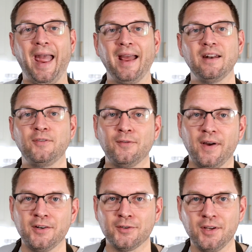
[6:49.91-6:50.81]
And if you
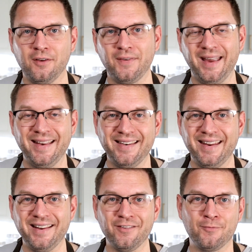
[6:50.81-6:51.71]
find yourself in
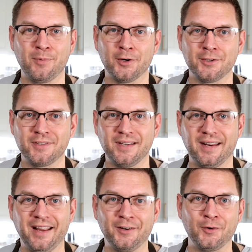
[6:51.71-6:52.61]
need of
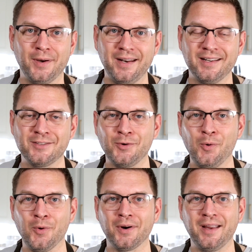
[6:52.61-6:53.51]
purchasing ingredients
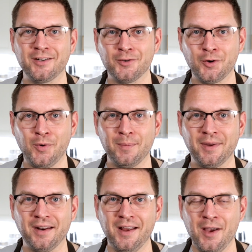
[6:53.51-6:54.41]
or kitchen
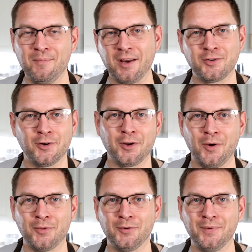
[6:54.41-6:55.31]
equipment, make sure to
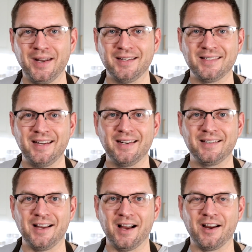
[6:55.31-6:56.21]
go through
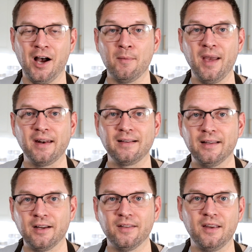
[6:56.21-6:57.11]
needsneeded.com and
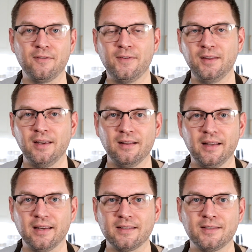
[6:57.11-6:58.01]
click on the affiliate
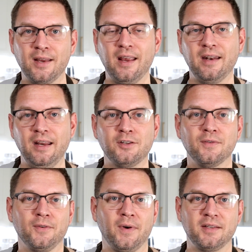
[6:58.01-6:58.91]
links in each
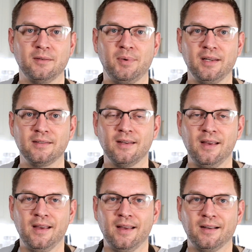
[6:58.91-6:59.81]
of the recipes.
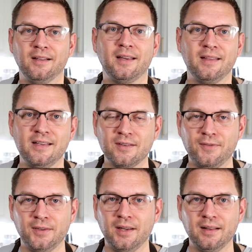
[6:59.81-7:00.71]
Clicking these
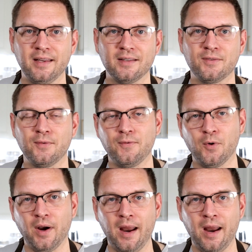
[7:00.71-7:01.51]
affiliate links for